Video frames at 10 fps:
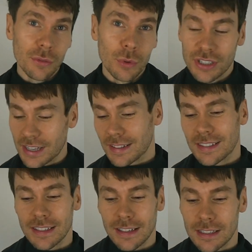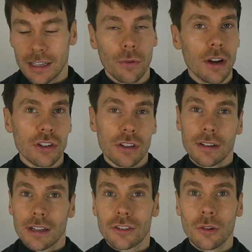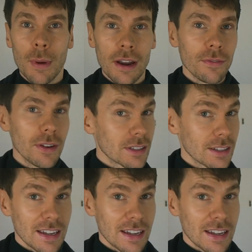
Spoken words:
which takes into consideration additional benefits,